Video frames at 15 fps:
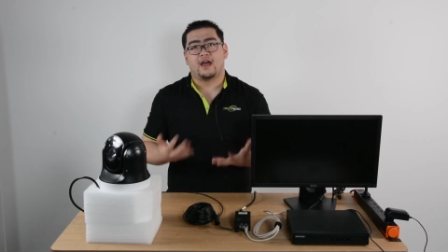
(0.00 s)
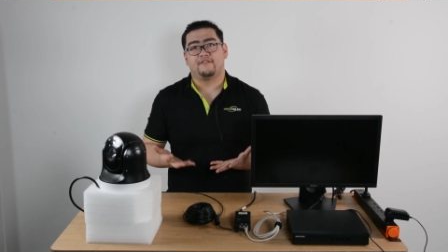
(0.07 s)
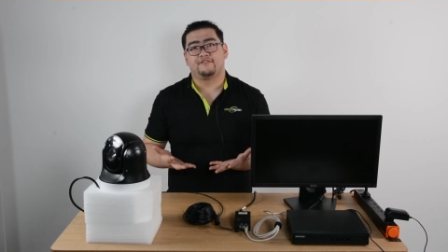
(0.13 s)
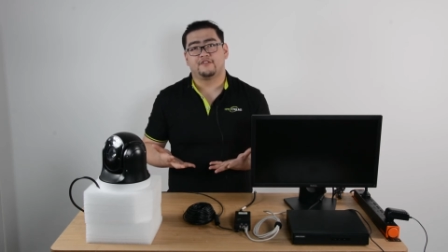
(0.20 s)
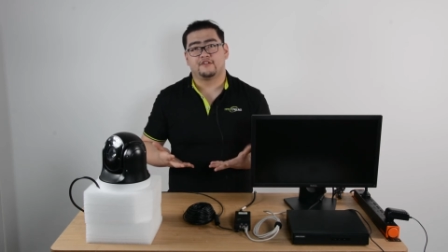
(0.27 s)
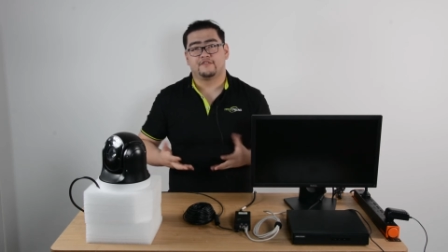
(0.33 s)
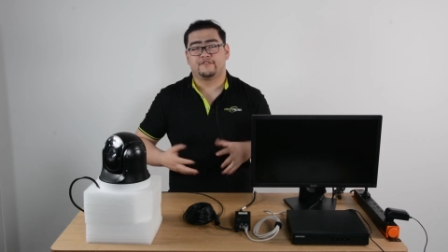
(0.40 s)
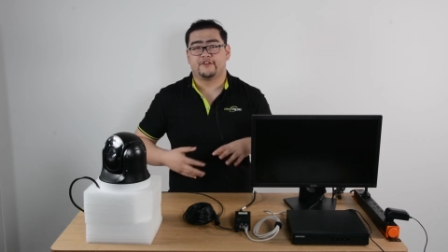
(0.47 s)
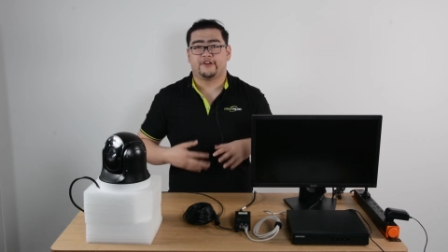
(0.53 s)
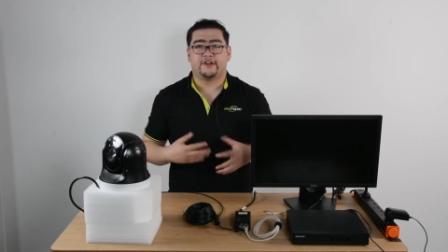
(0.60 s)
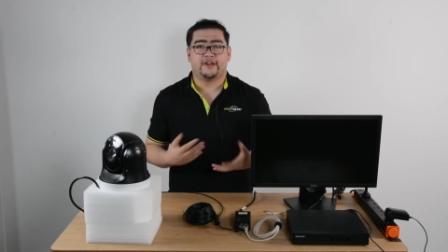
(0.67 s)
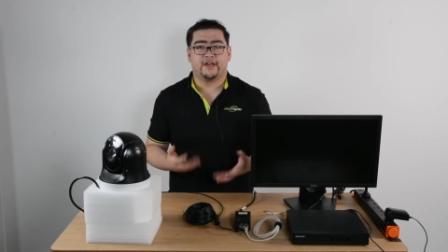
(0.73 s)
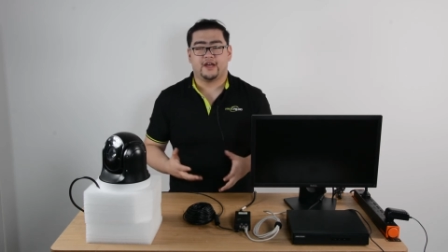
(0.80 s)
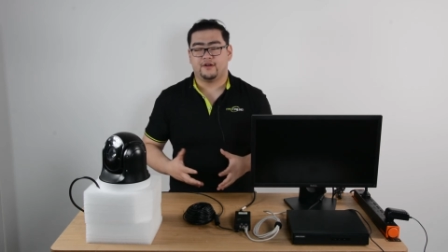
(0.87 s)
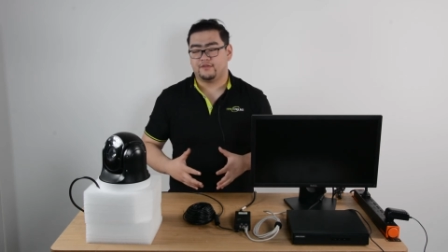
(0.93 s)
After
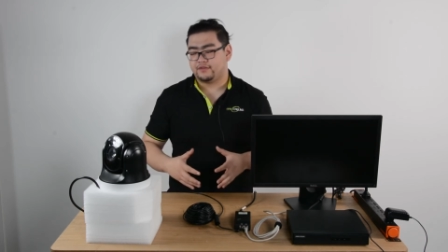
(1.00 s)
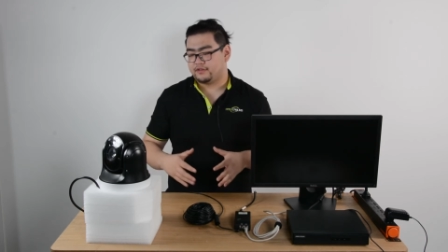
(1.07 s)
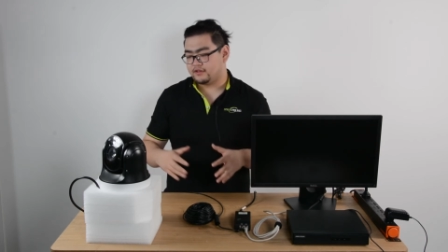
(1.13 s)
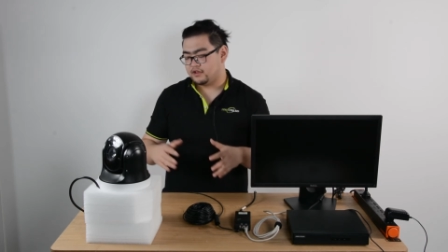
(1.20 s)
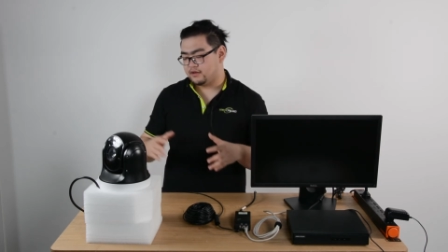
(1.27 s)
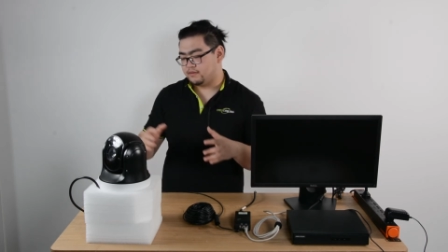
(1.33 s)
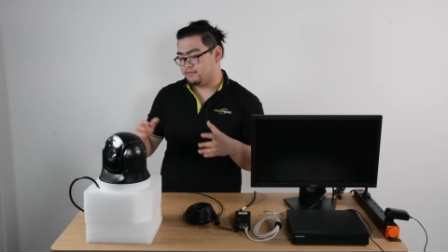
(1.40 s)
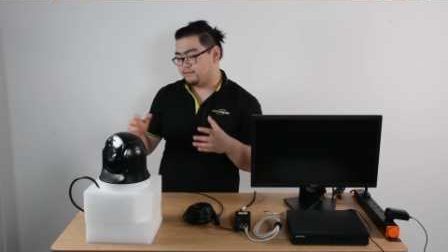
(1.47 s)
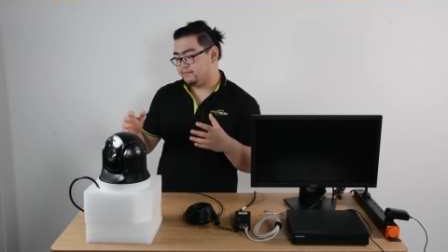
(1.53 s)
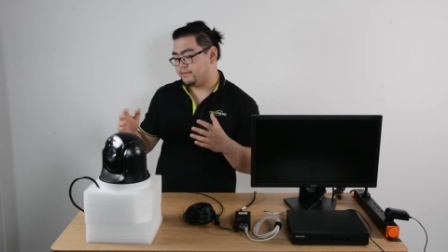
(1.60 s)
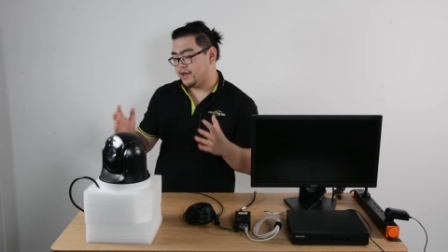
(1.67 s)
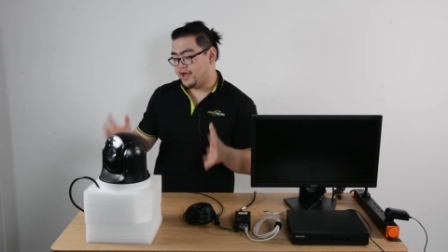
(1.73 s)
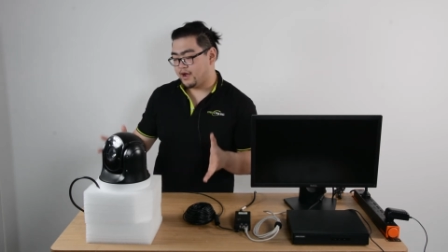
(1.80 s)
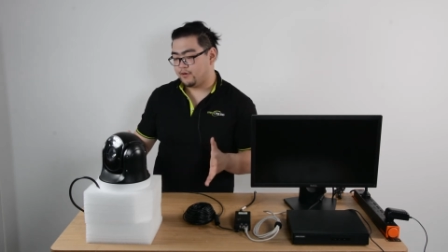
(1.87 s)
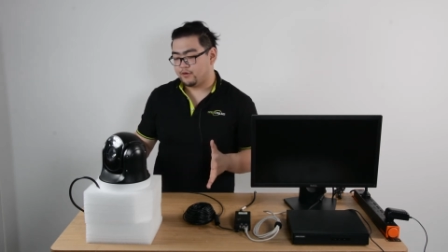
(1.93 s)
figuring out the
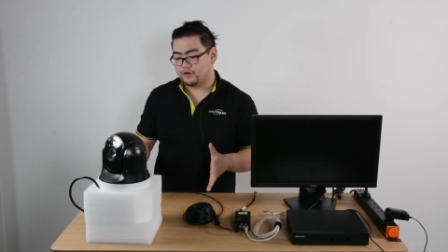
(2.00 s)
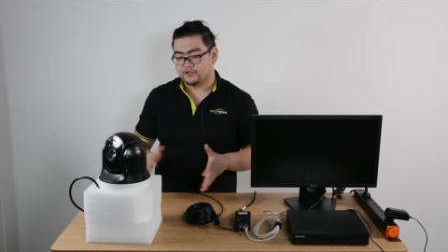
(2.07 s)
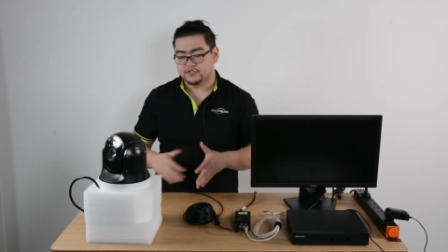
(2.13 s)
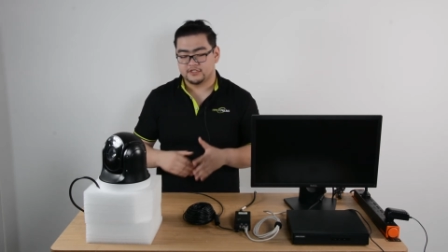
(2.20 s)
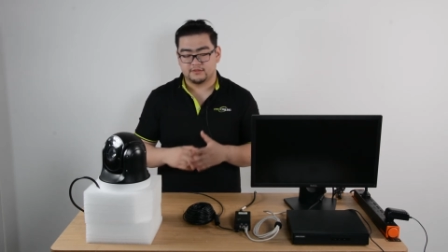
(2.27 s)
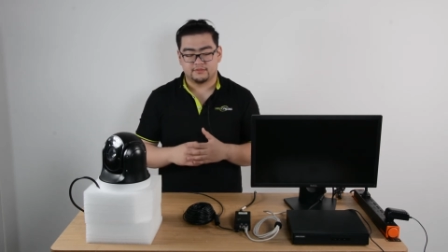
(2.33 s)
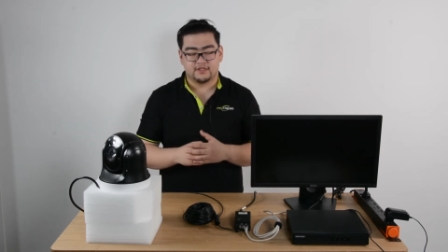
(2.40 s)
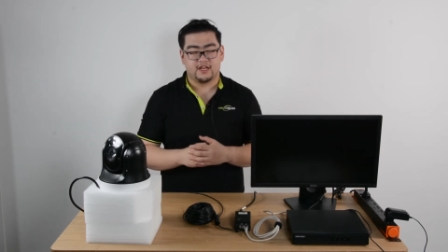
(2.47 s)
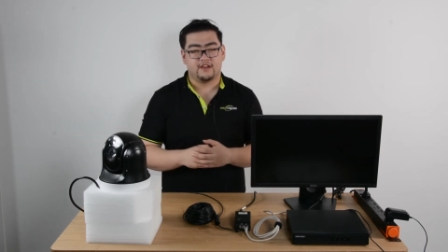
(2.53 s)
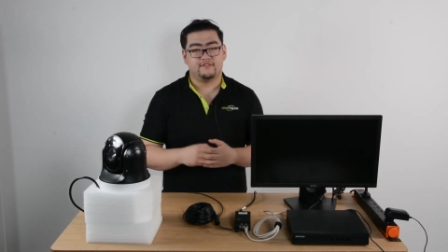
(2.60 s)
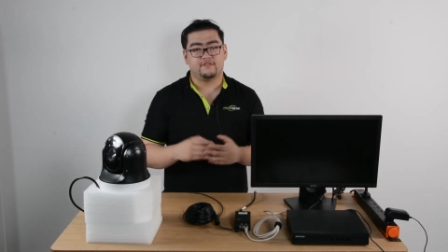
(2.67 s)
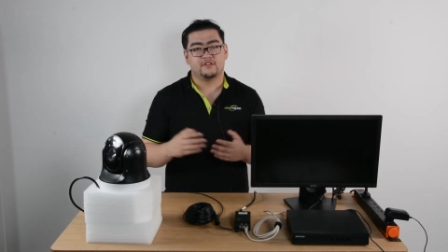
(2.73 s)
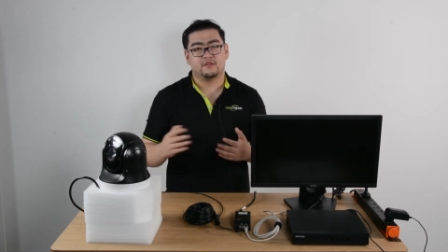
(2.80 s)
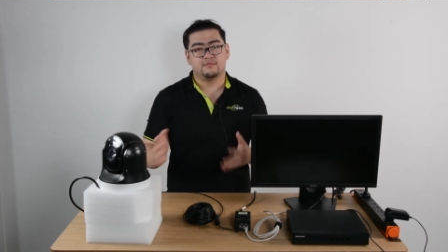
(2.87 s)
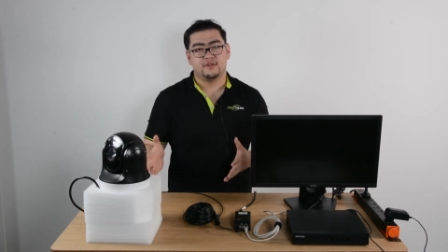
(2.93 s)
power
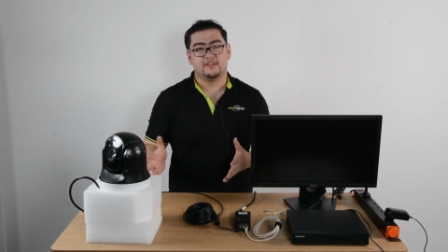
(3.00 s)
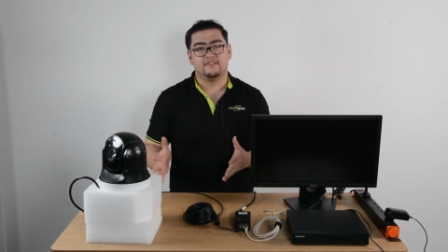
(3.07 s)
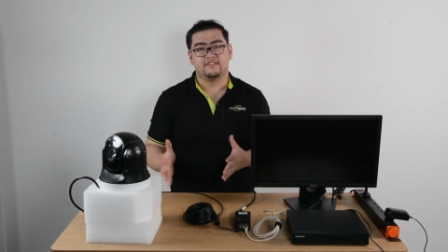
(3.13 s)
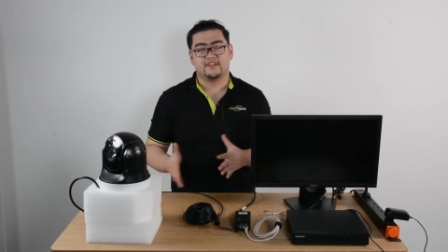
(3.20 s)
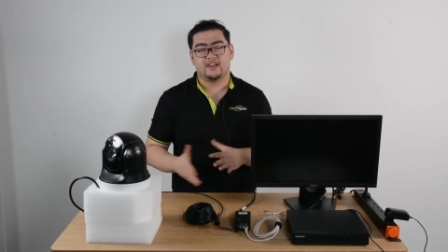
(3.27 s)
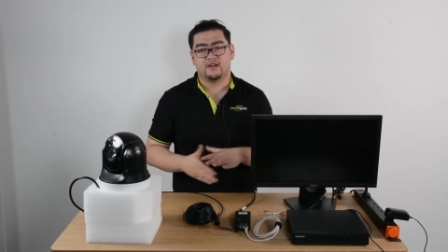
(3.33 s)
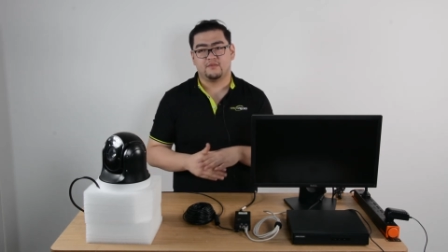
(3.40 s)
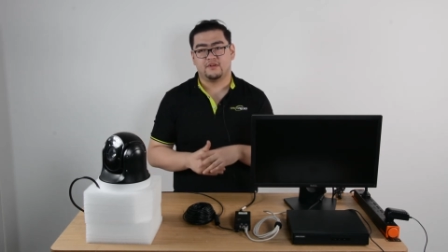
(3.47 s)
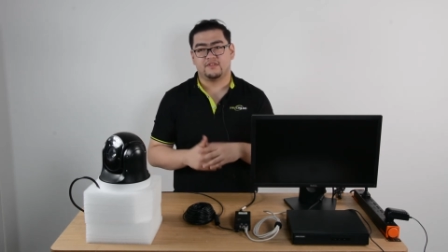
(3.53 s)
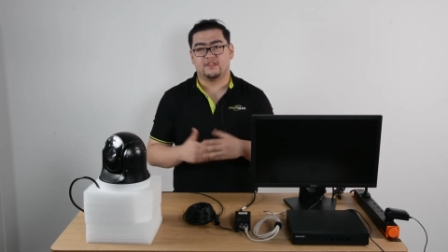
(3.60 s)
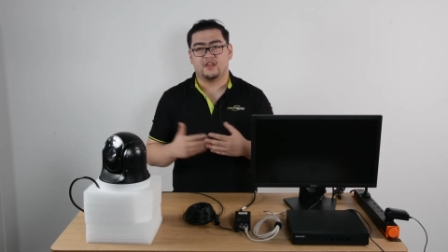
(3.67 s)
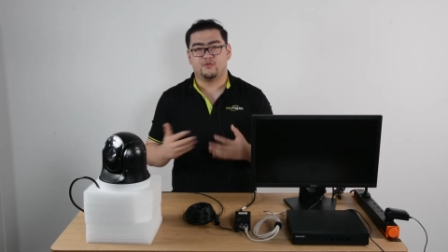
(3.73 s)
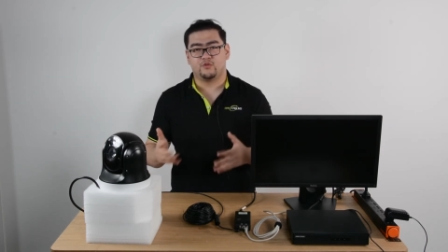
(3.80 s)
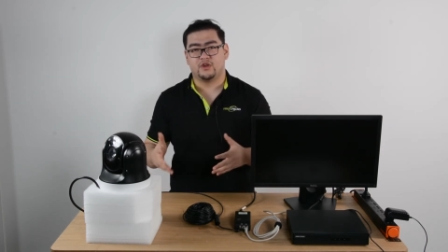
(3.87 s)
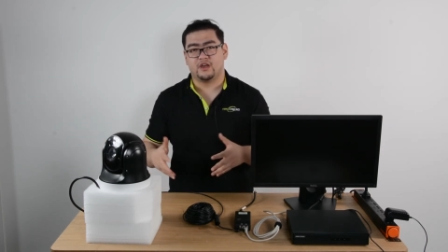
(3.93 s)
supply for the PTZ
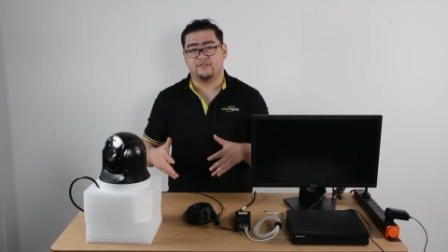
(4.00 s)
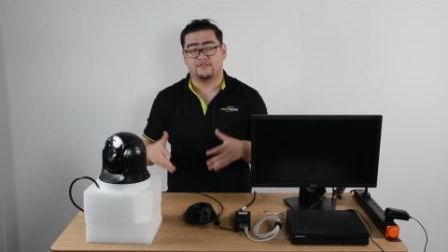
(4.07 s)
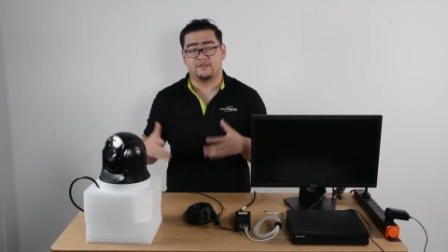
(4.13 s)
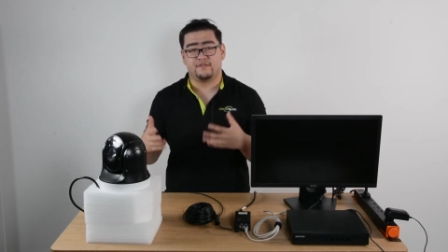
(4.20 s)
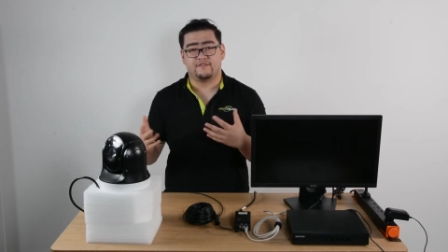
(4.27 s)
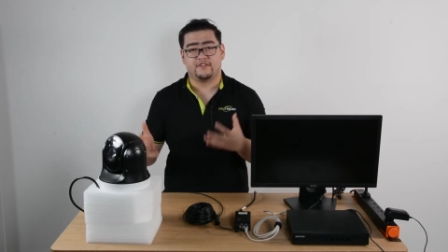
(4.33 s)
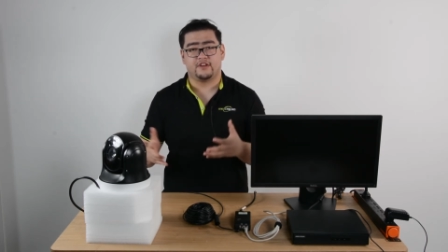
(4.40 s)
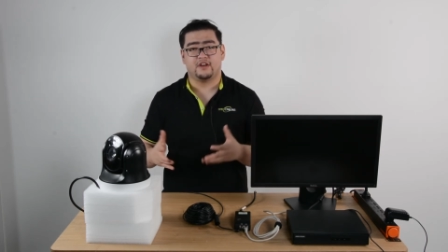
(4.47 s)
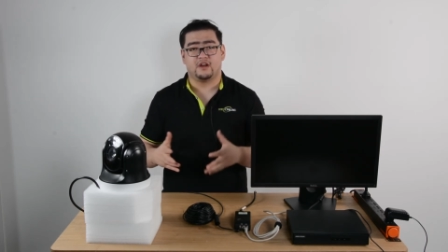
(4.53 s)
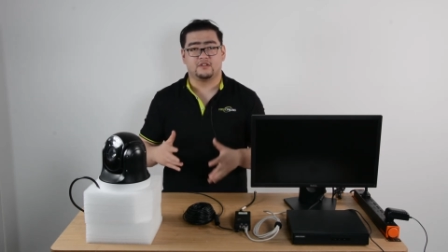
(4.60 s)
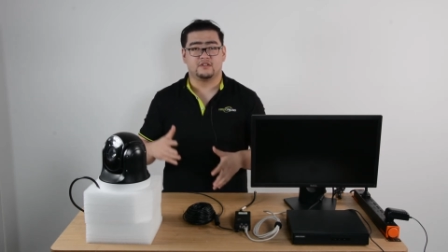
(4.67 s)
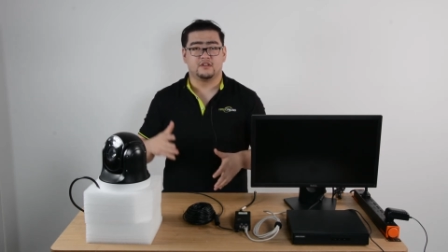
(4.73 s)
camera, then we have to figure